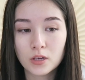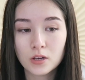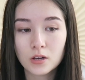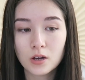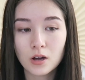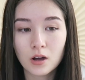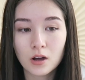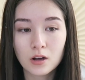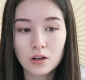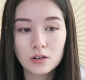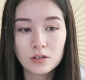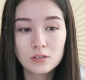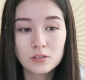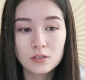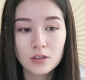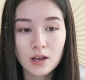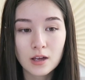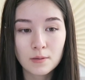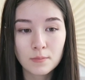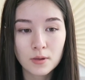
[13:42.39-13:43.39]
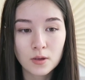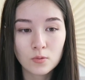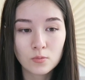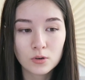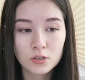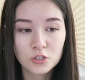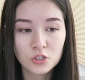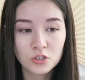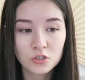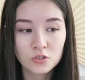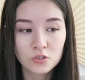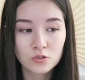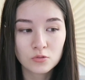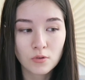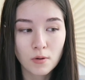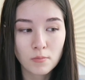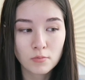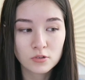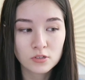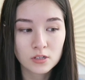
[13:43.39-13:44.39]
because I'm a
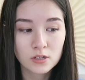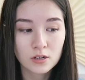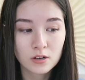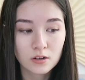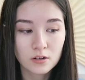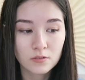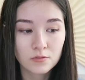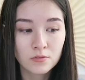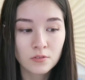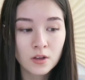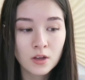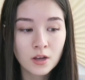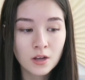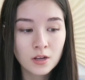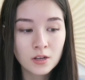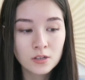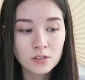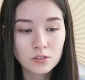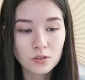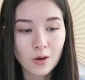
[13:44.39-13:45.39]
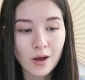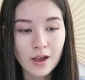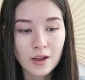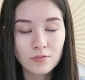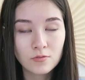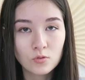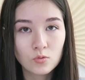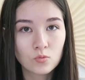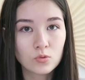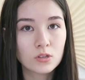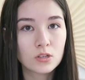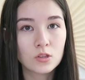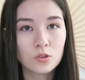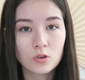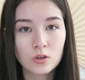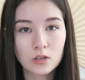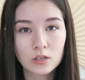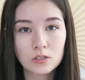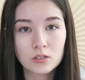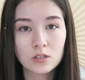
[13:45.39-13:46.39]
registered representative. So I have to
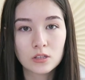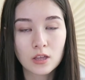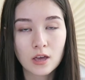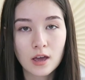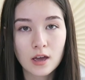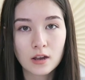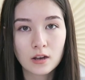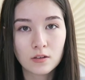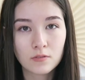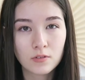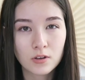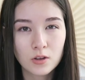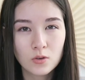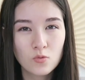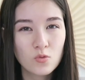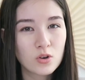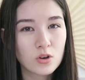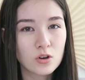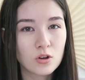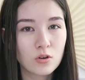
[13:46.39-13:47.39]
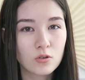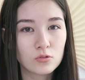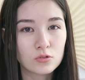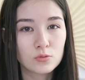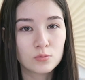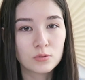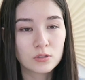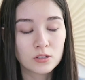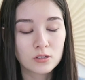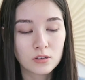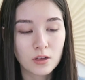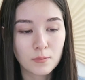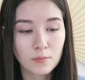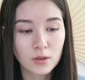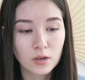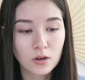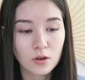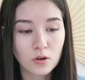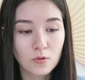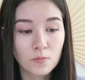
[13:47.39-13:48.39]
really look into that. If anyone knows, please
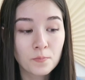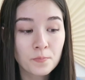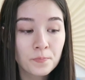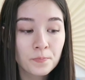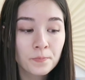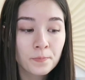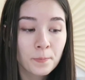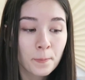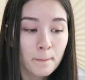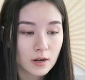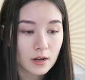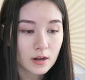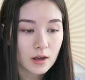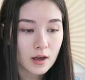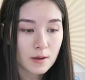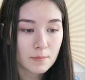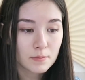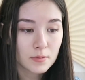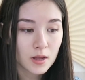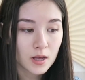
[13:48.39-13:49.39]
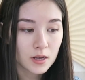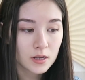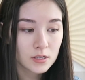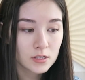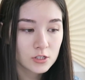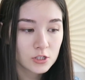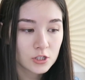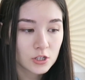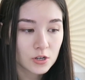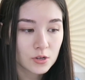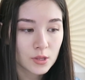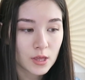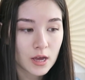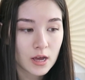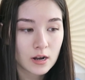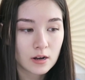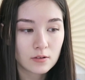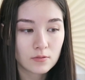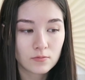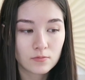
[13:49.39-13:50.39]
let me know. But I'm not going to
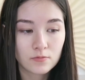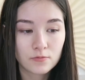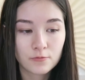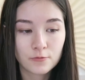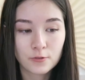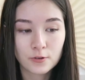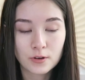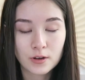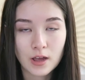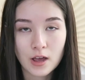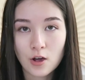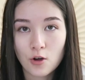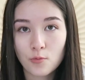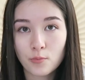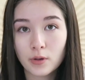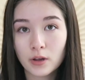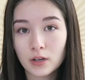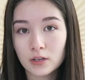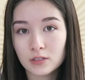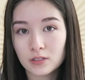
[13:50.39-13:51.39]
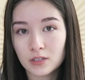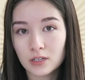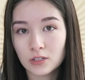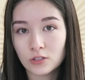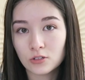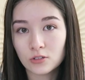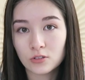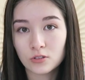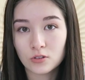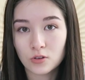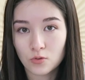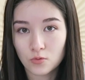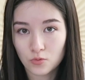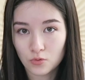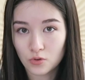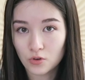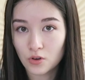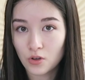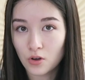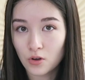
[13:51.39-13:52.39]
share that for now because I just
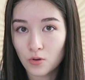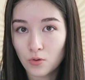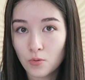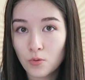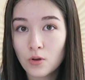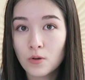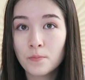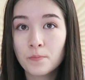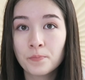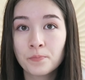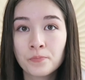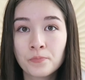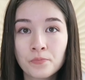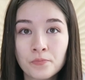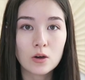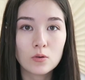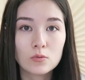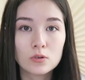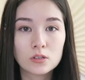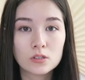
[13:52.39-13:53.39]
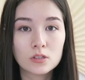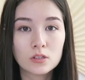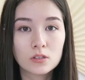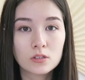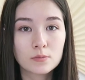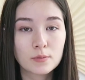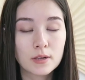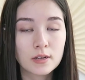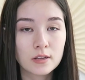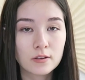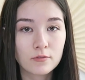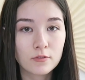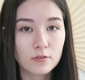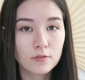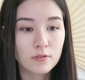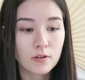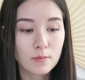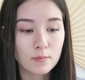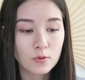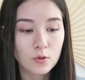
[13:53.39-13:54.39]
don't know. That was the
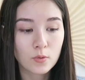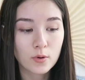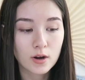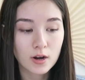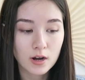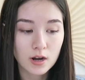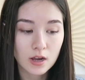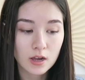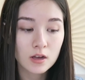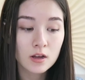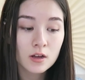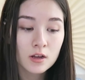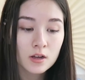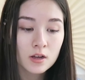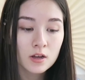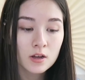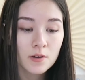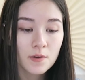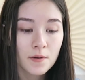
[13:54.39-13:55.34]
spending for February.